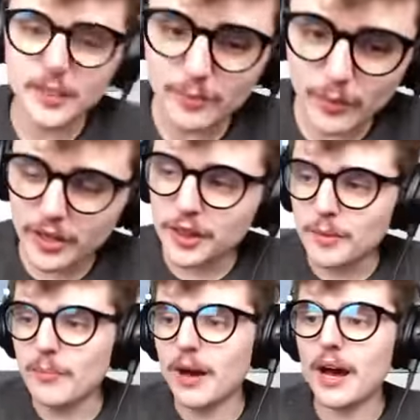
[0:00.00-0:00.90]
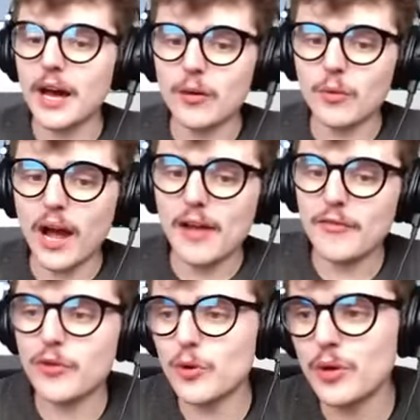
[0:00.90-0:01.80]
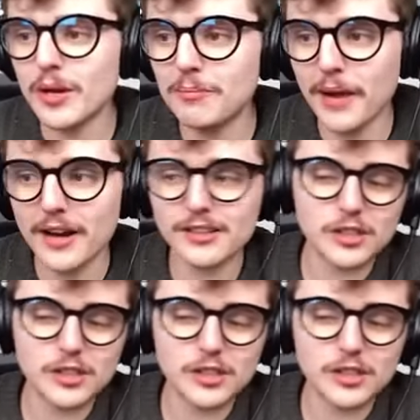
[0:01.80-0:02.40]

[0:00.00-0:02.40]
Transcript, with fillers: with my wife who can barely